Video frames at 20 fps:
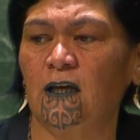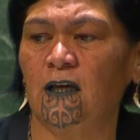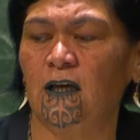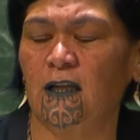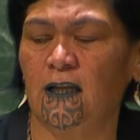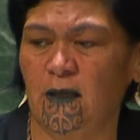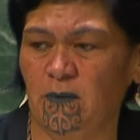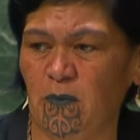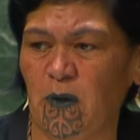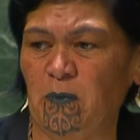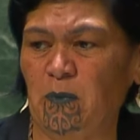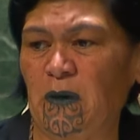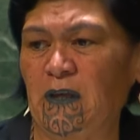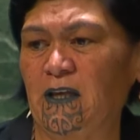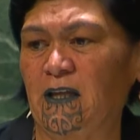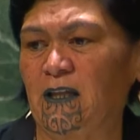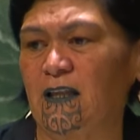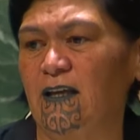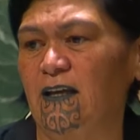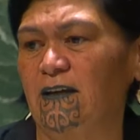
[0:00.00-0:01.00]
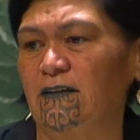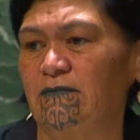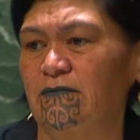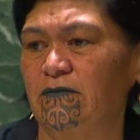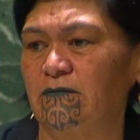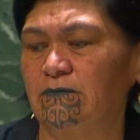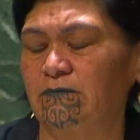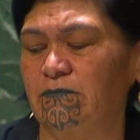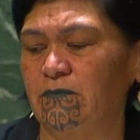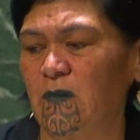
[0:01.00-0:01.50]
Let me be clear
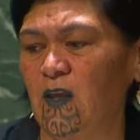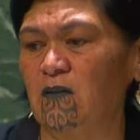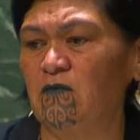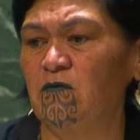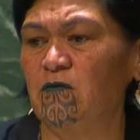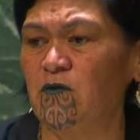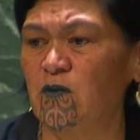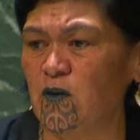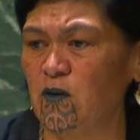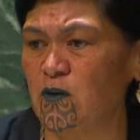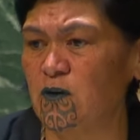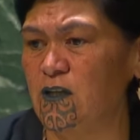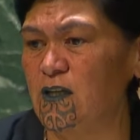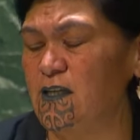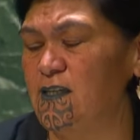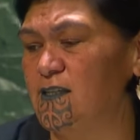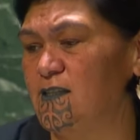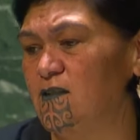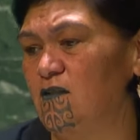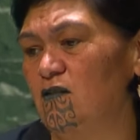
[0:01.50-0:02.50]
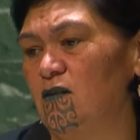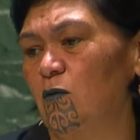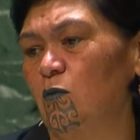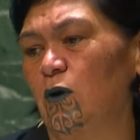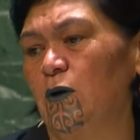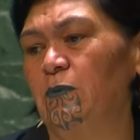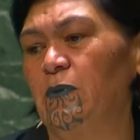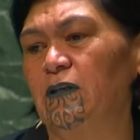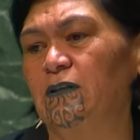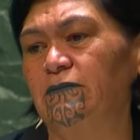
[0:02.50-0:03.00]
food is not a
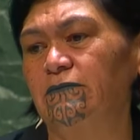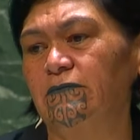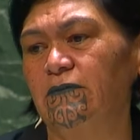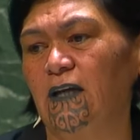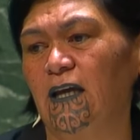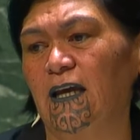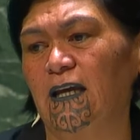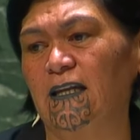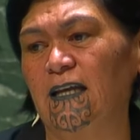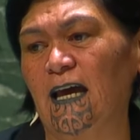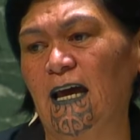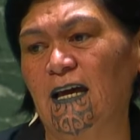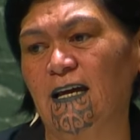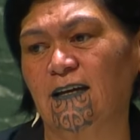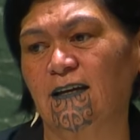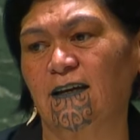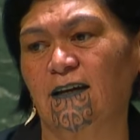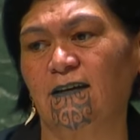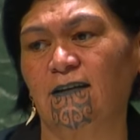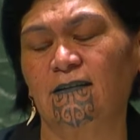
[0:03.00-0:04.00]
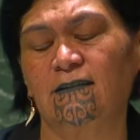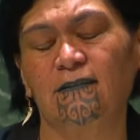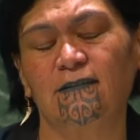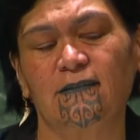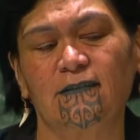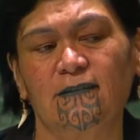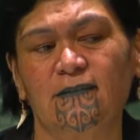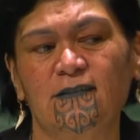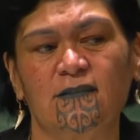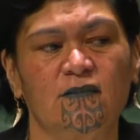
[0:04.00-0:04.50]
weapon, and hunger
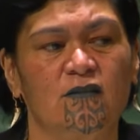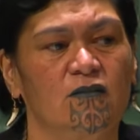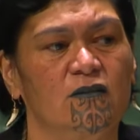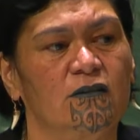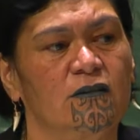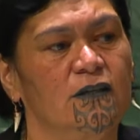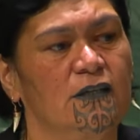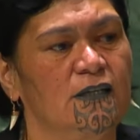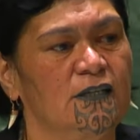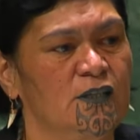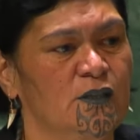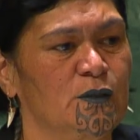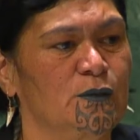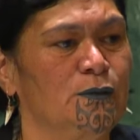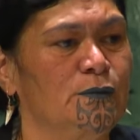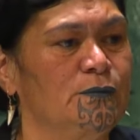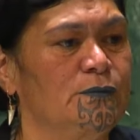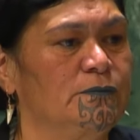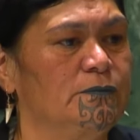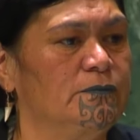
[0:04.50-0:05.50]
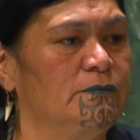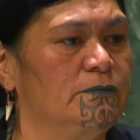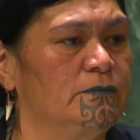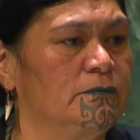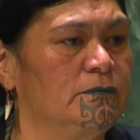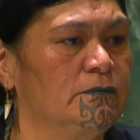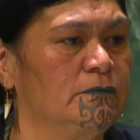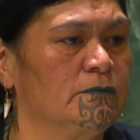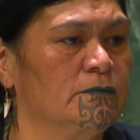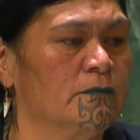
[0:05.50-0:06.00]
is not a tool.
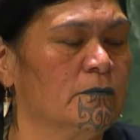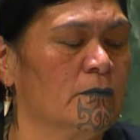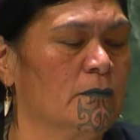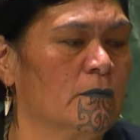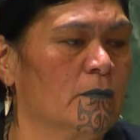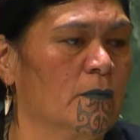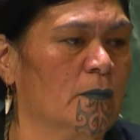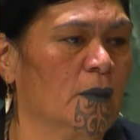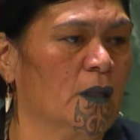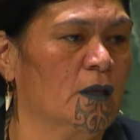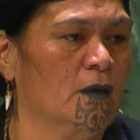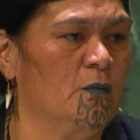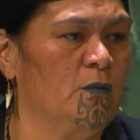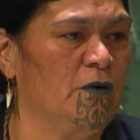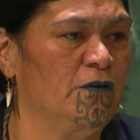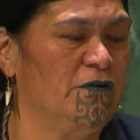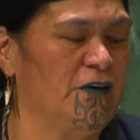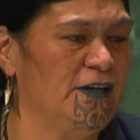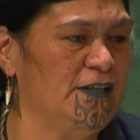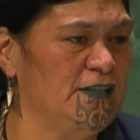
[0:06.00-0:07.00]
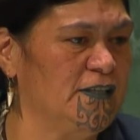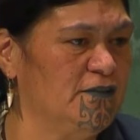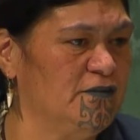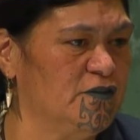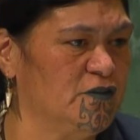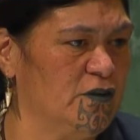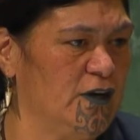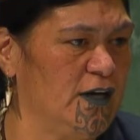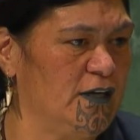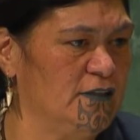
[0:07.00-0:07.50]
Pervasive
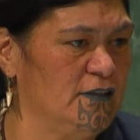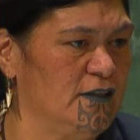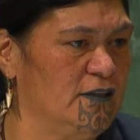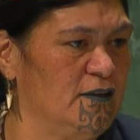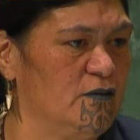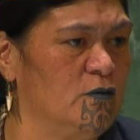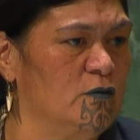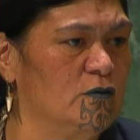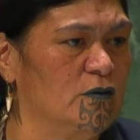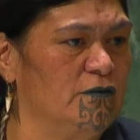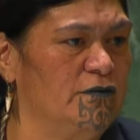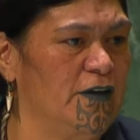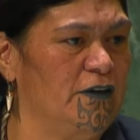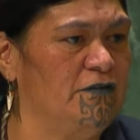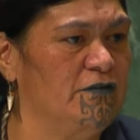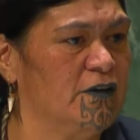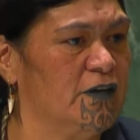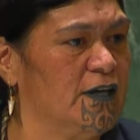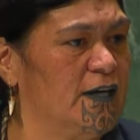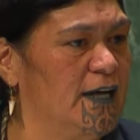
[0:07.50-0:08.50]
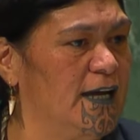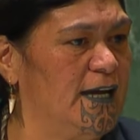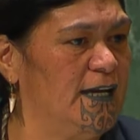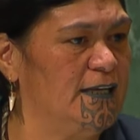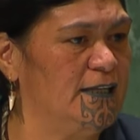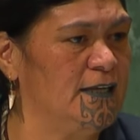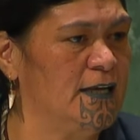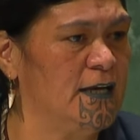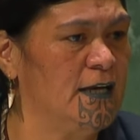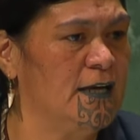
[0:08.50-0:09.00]
drought in the Horn of Africa
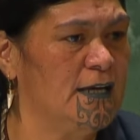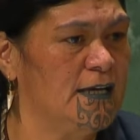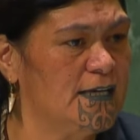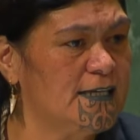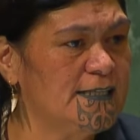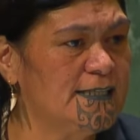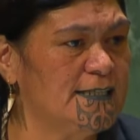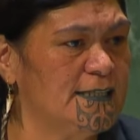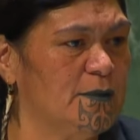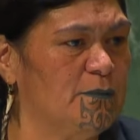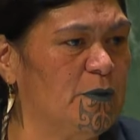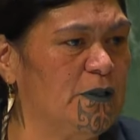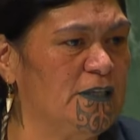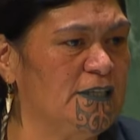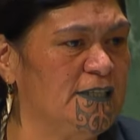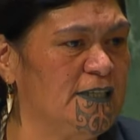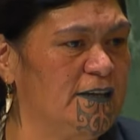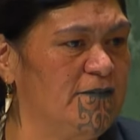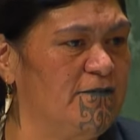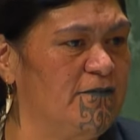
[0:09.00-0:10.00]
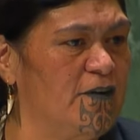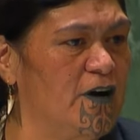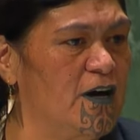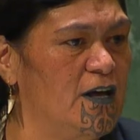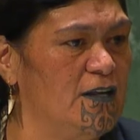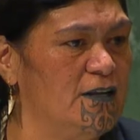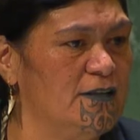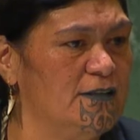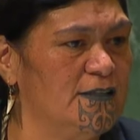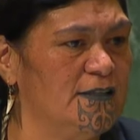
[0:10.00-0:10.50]
and instability and
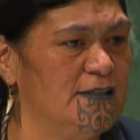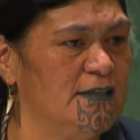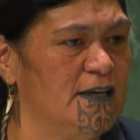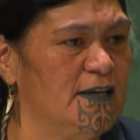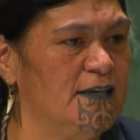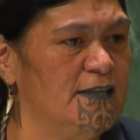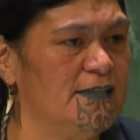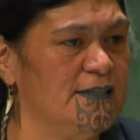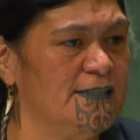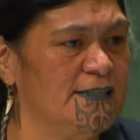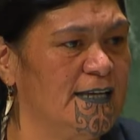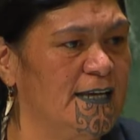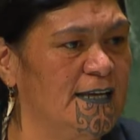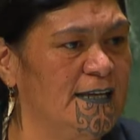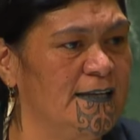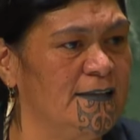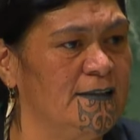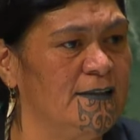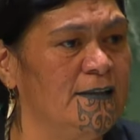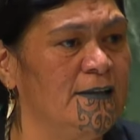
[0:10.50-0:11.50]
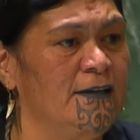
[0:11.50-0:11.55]
violence in the Sahel,